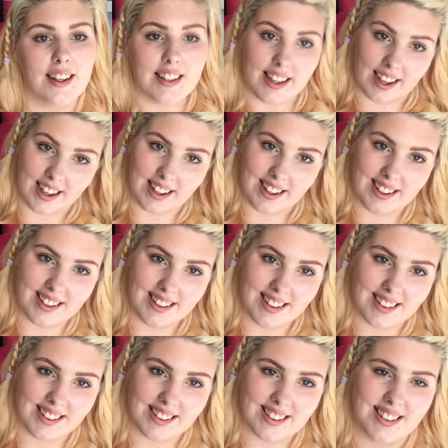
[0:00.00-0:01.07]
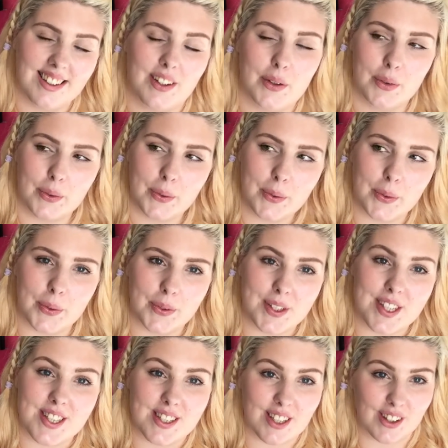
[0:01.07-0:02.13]
yeah, whew,
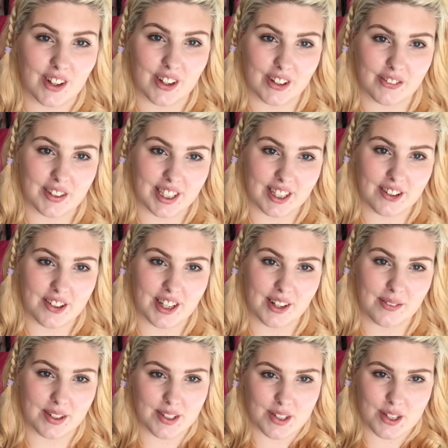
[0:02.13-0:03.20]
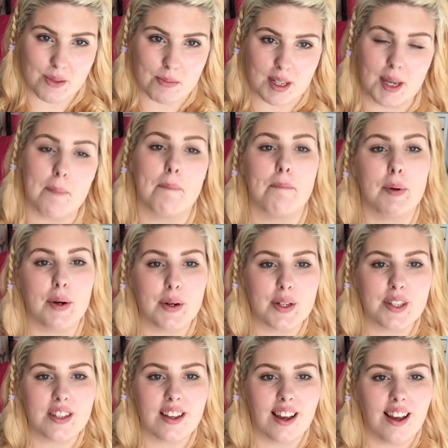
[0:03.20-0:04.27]
this is a long video than I wanted to be,
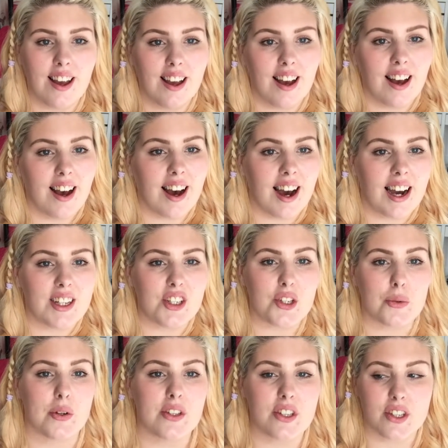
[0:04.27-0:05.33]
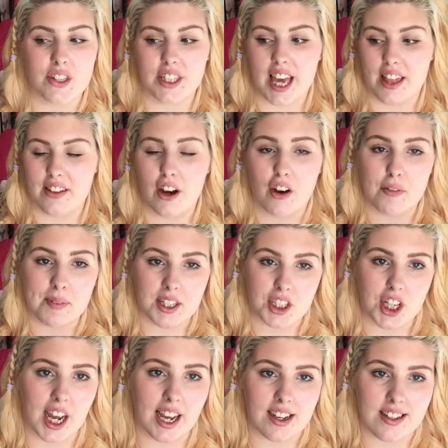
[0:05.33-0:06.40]
but I just wanted to get that off my
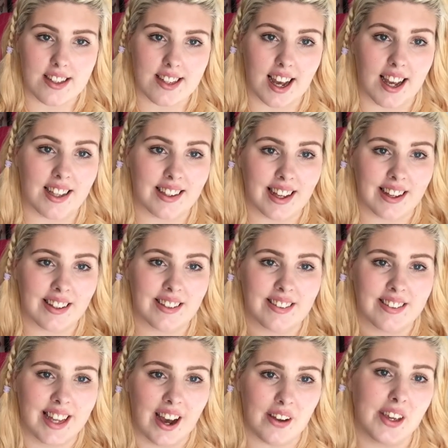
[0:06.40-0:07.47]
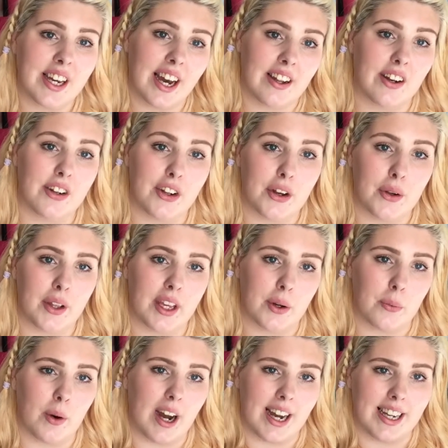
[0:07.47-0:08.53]
chest, and that now you kind of know like
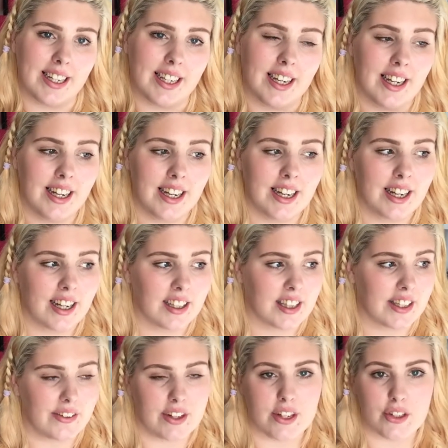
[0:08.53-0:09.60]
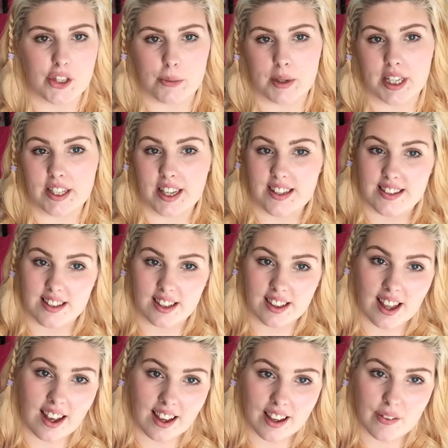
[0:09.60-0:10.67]
why there aren't so many days in the
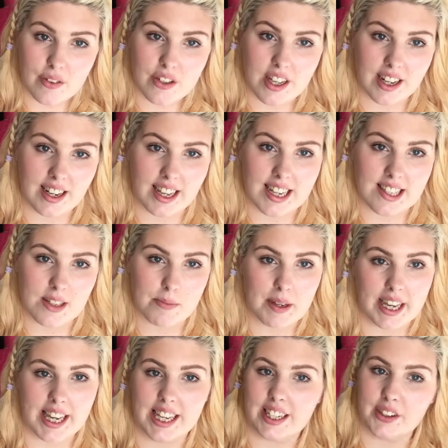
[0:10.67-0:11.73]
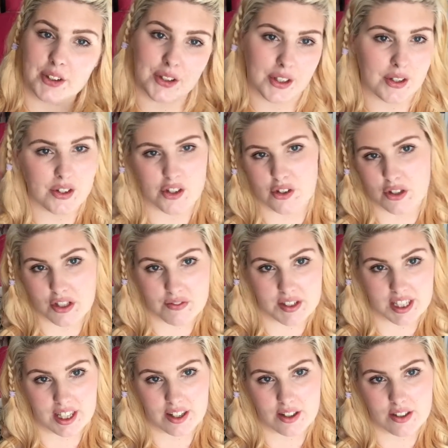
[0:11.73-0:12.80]
life as I'd like to be, and all those sorts of
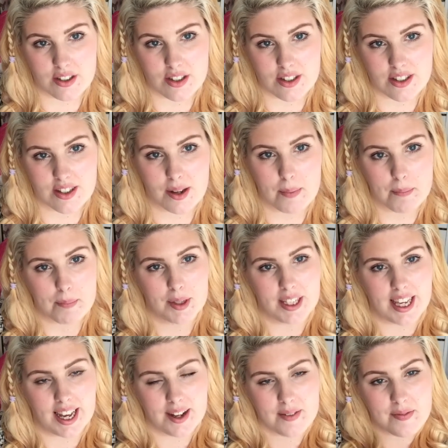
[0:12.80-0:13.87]
videos. But yeah,